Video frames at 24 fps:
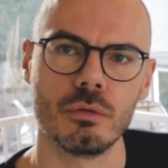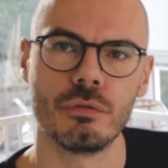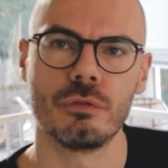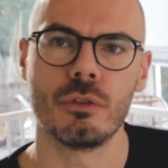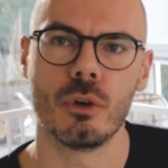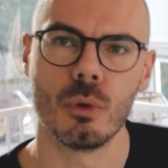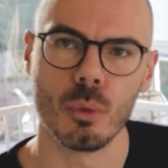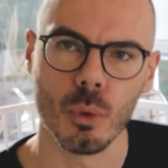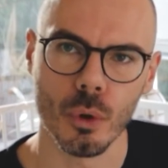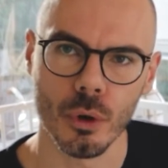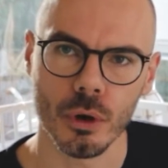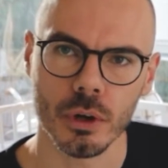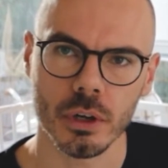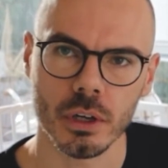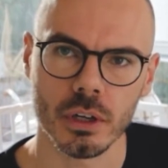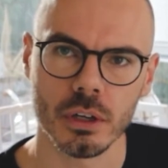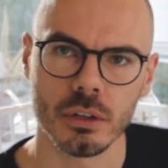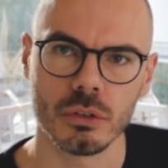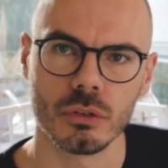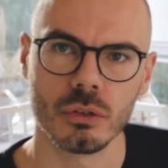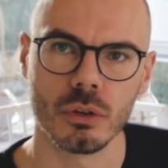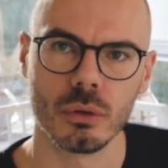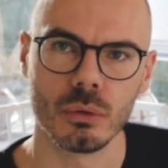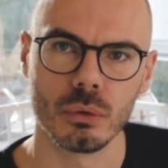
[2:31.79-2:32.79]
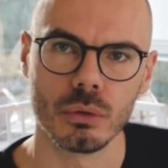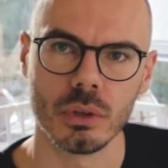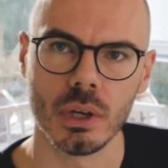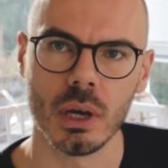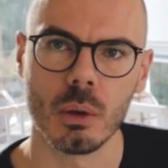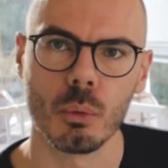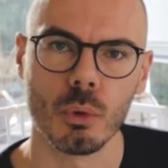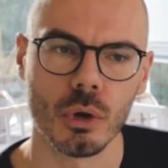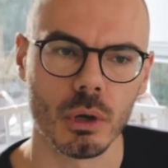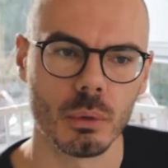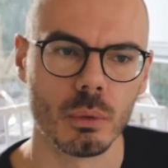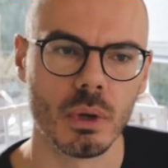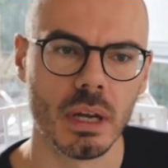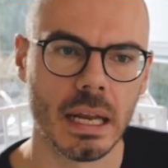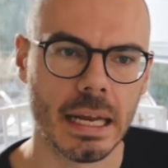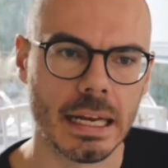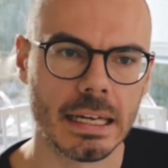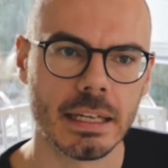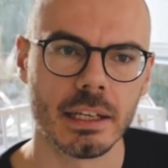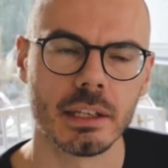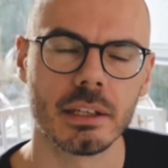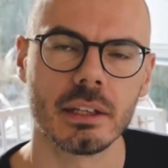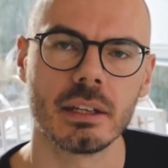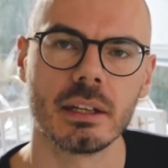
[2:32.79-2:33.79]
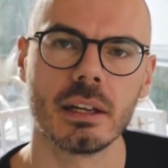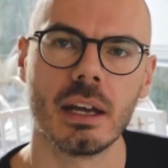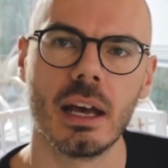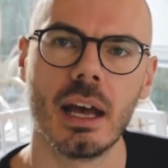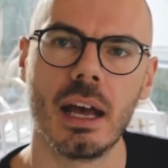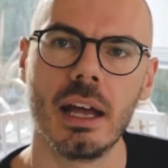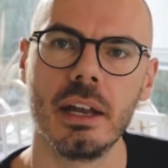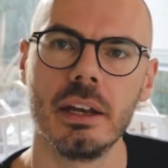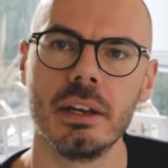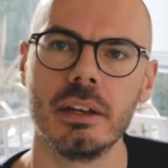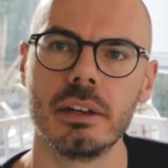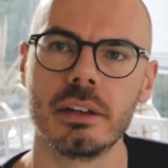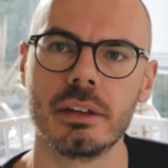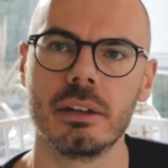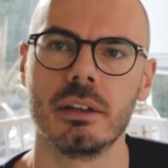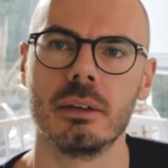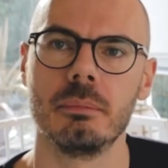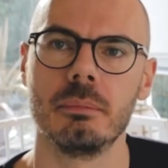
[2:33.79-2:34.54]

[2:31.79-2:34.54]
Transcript: for work, so they are work related, and